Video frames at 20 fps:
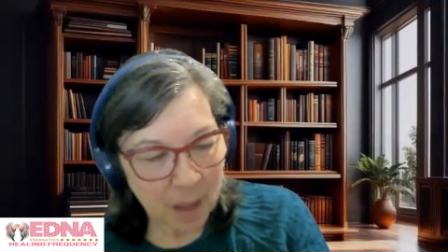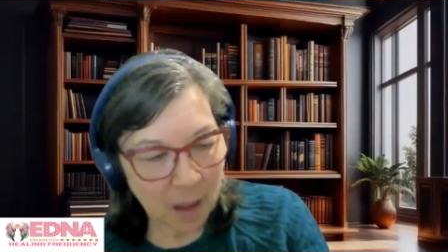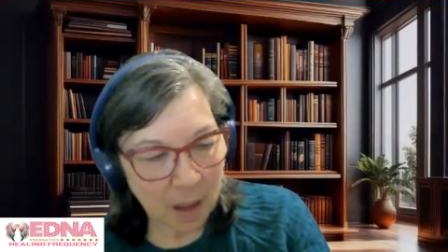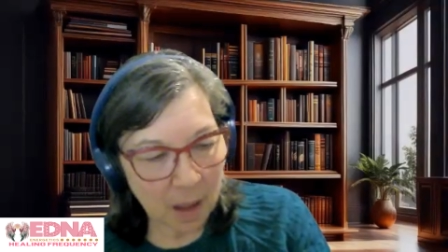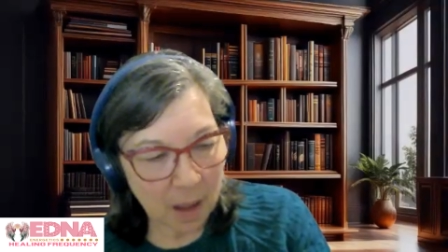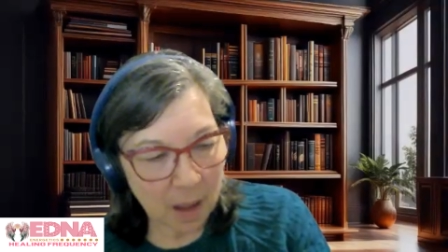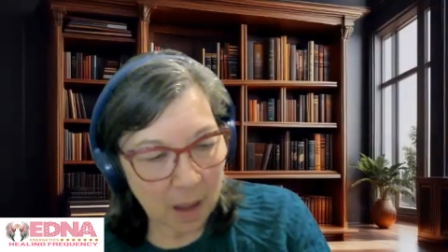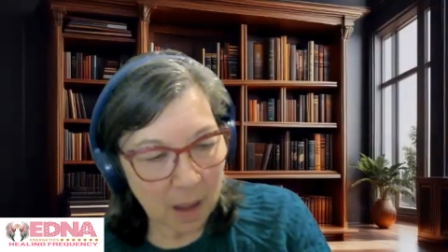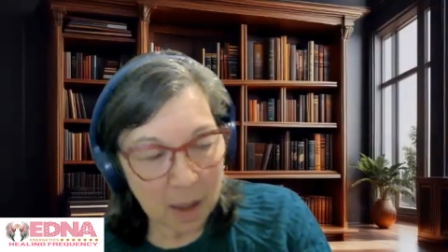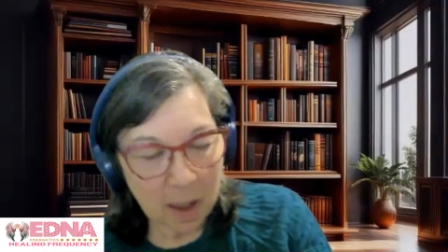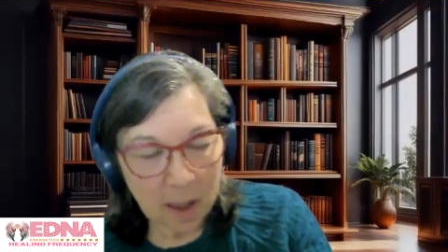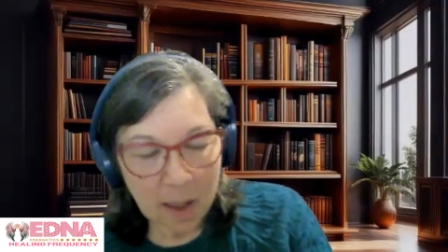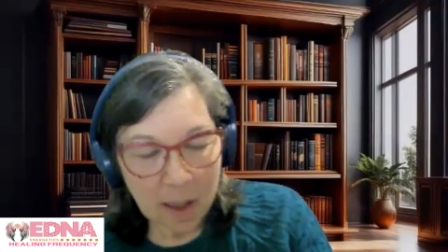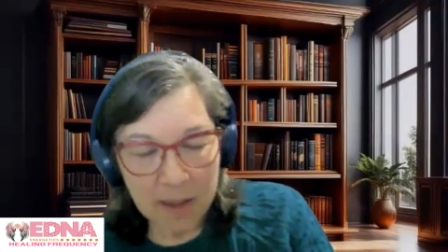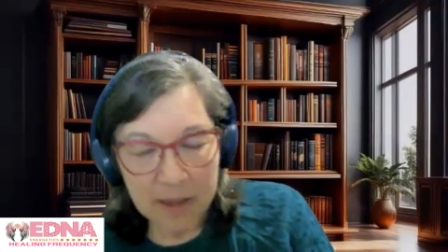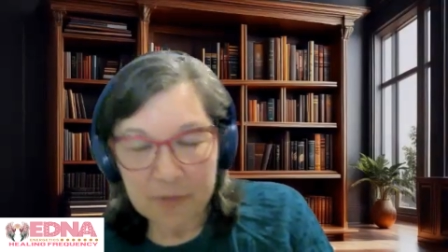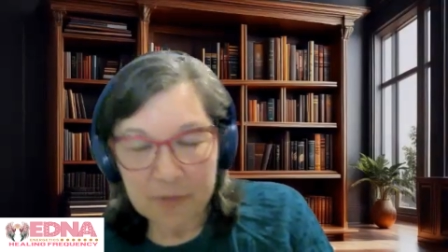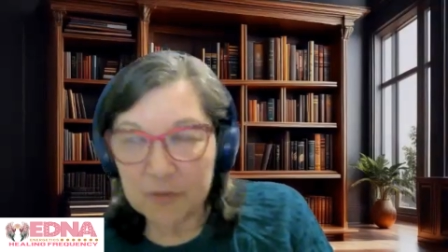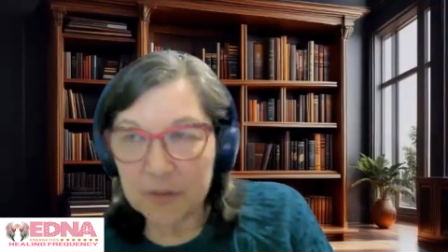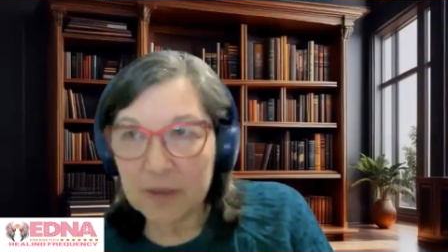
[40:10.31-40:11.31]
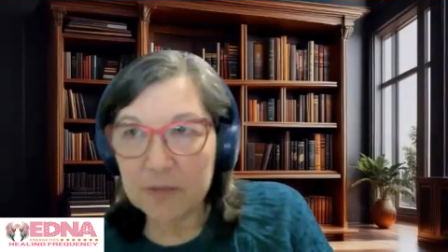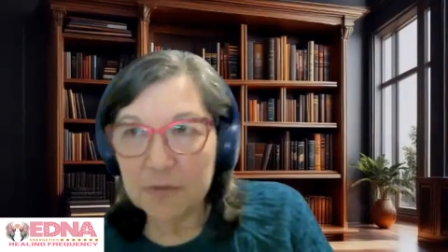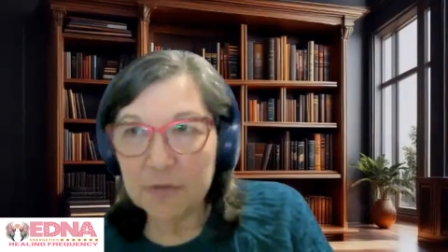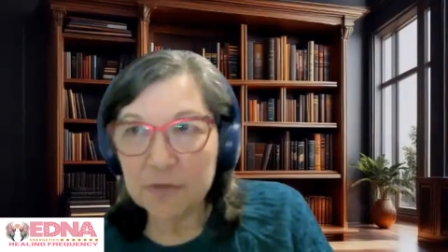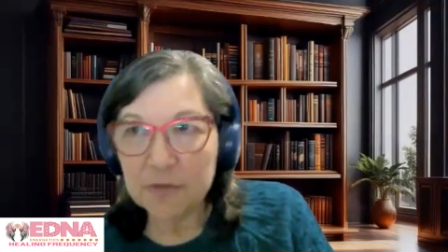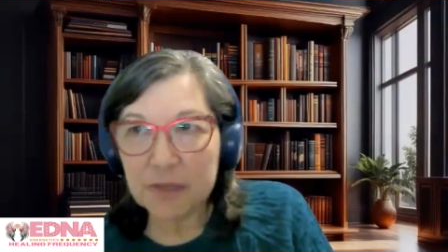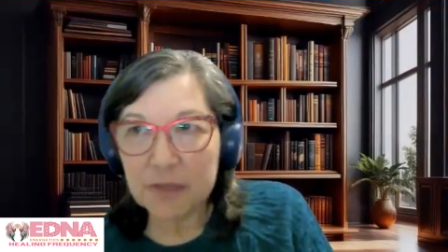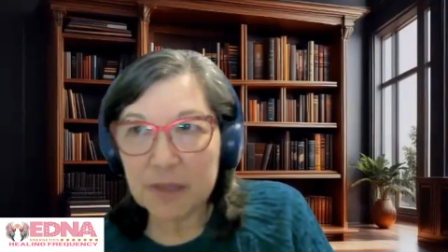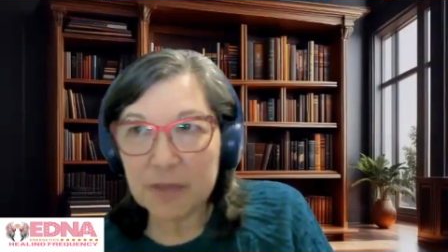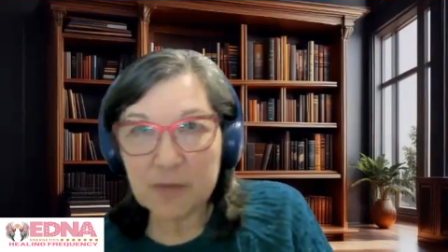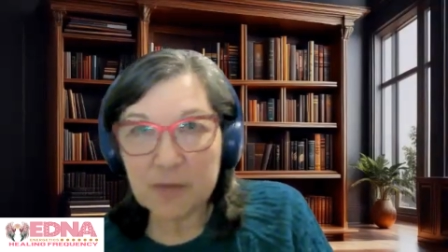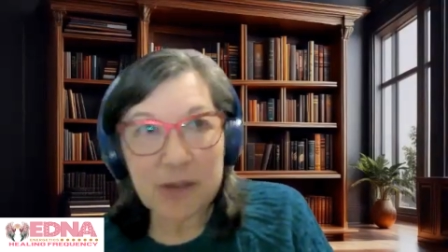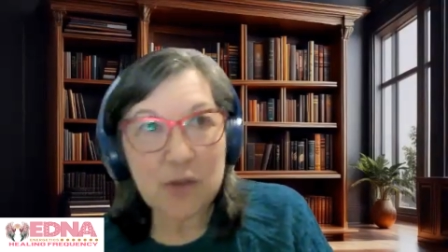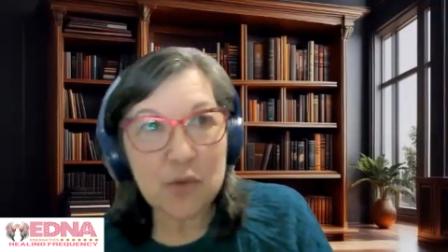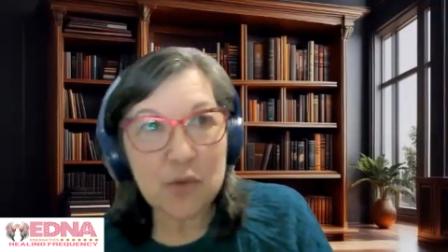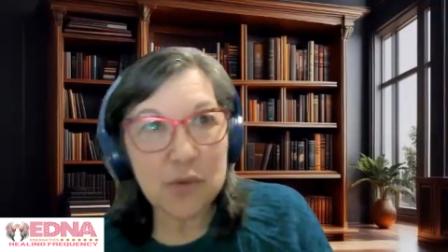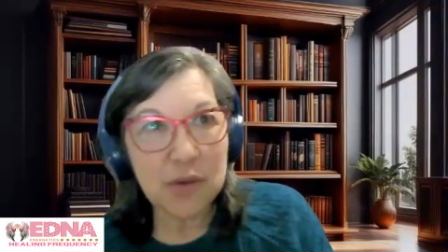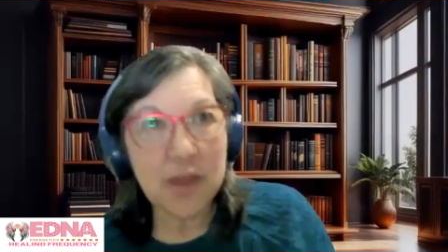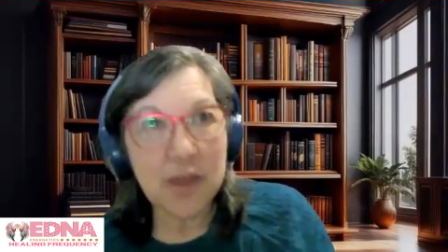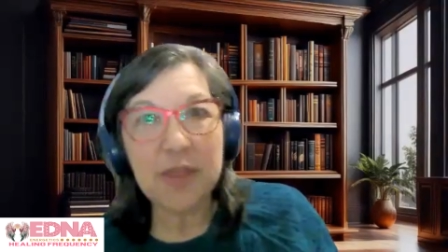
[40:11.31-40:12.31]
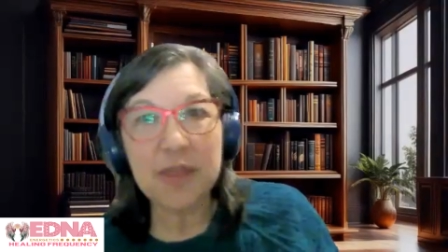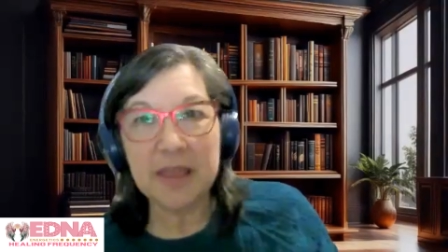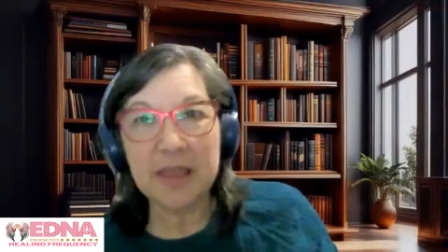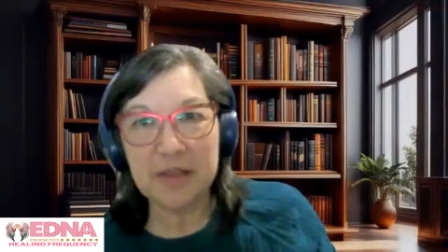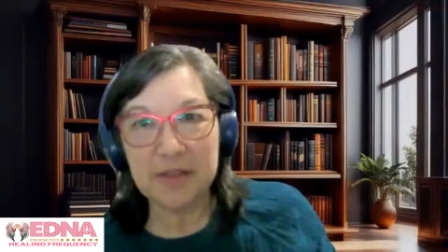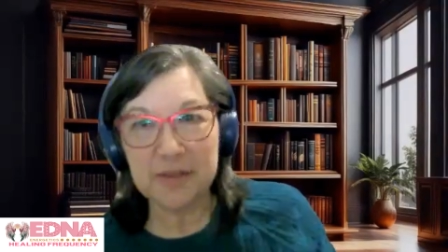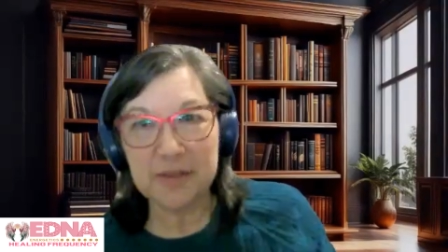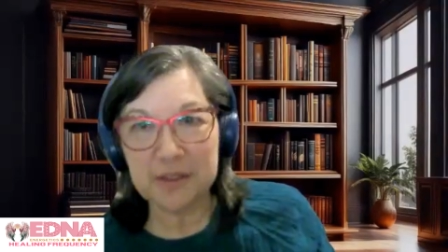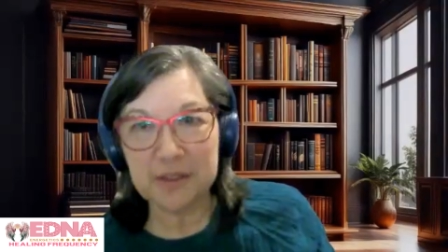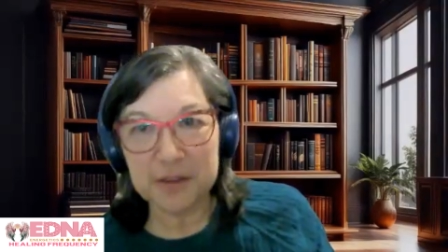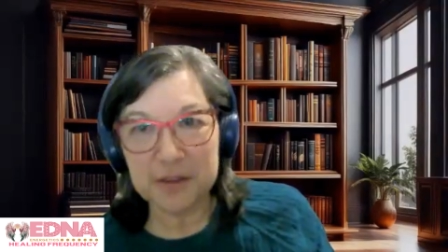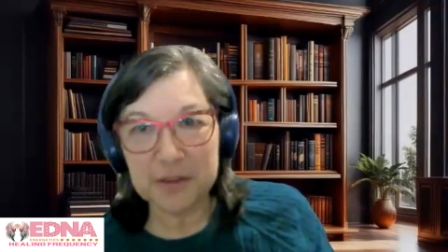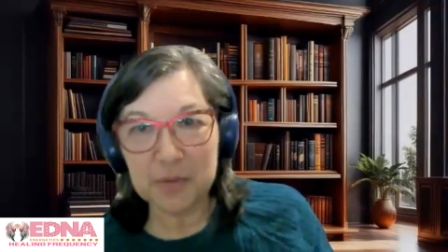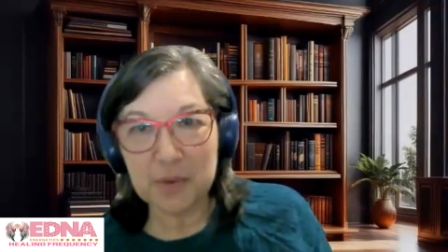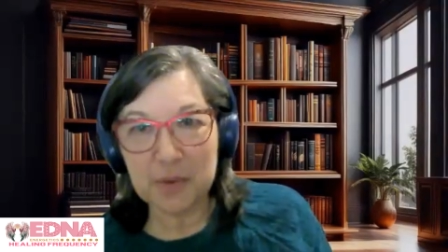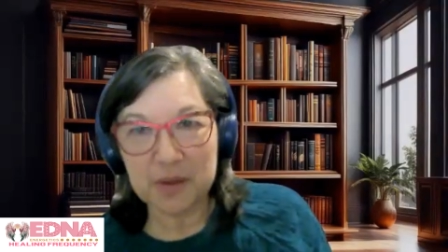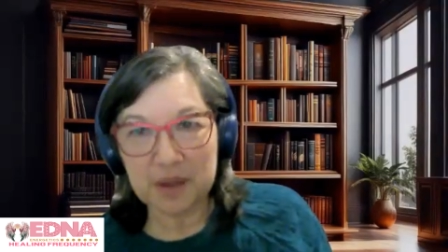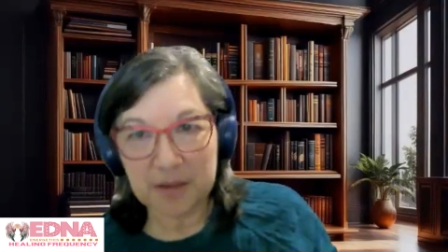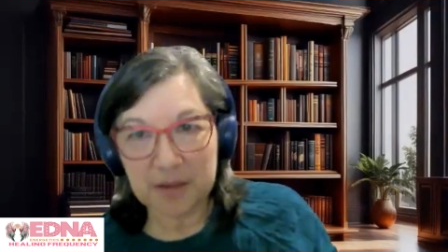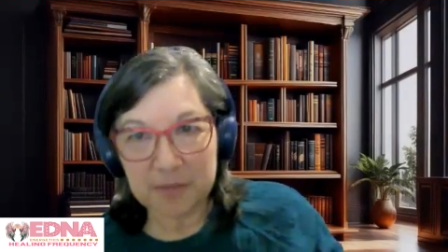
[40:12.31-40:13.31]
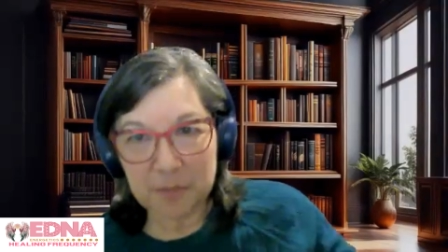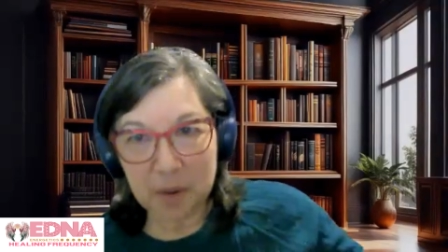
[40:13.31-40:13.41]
uh, if I do nothing else in this world,